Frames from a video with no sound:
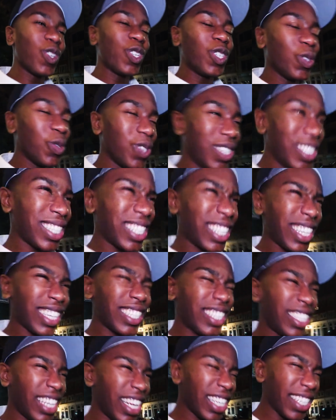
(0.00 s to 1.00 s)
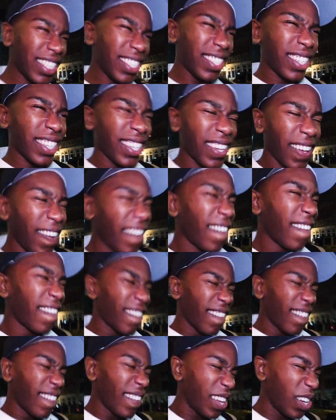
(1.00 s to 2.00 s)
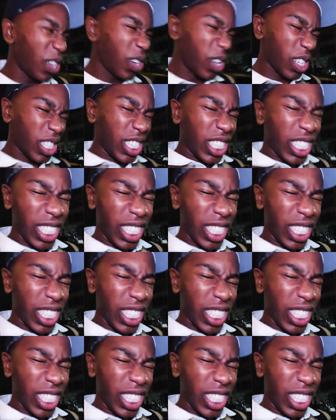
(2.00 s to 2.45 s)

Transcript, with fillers: shoot was a success. Oh,